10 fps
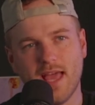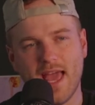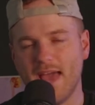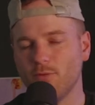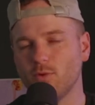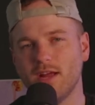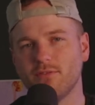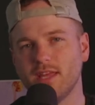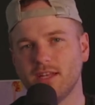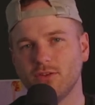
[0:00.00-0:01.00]
at
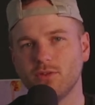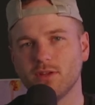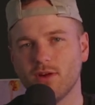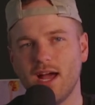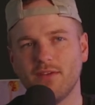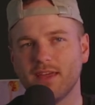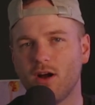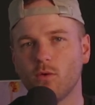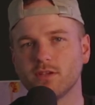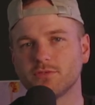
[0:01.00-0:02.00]
whatever they do, the craft, they
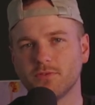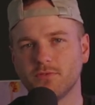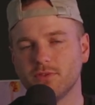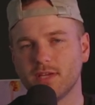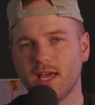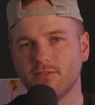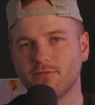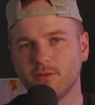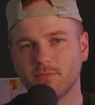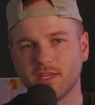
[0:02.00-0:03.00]
always review the game
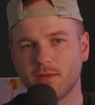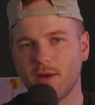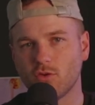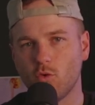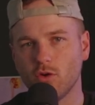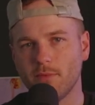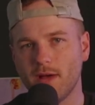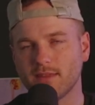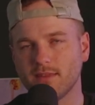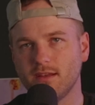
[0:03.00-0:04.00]
film. Think about a
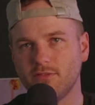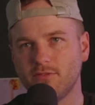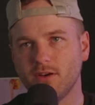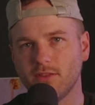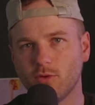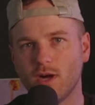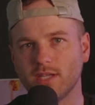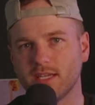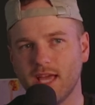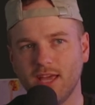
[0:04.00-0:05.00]
quarterback in the NFL. They're
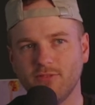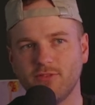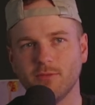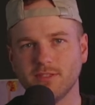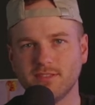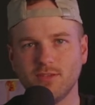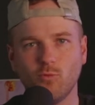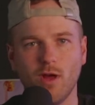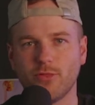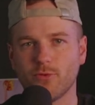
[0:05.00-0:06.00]
watching game film to see
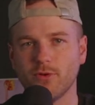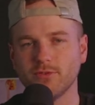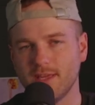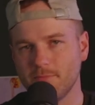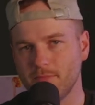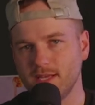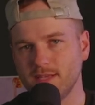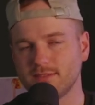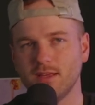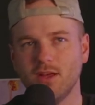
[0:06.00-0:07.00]
what throws they
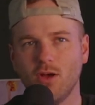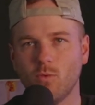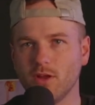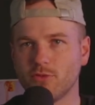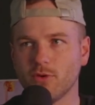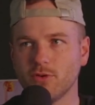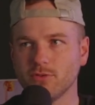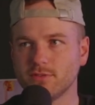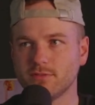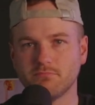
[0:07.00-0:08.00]
missed, what
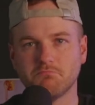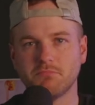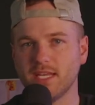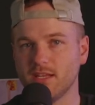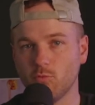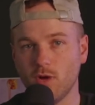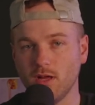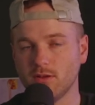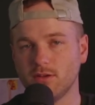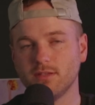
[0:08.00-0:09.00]
throws they did
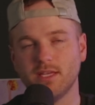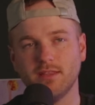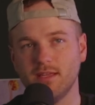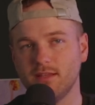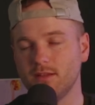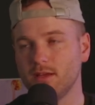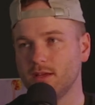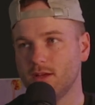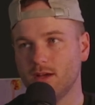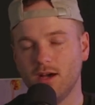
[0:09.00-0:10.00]
well on, and then
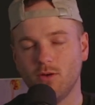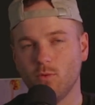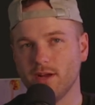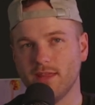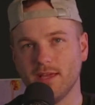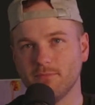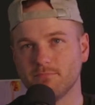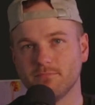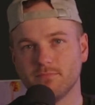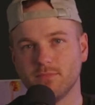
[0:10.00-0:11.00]
where they,
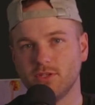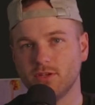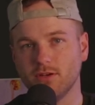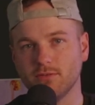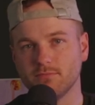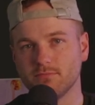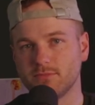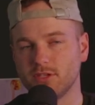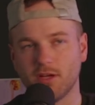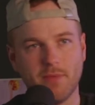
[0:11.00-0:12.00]
you know,
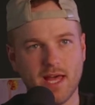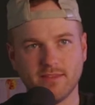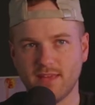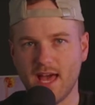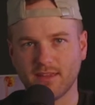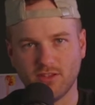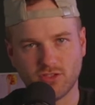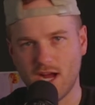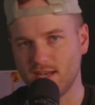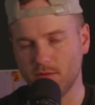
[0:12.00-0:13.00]
took a bad sack, and they're
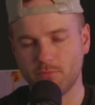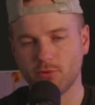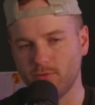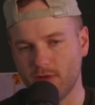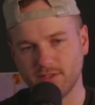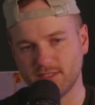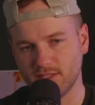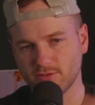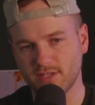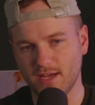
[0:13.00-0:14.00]
trying to improve every
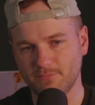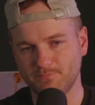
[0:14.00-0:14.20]
single time.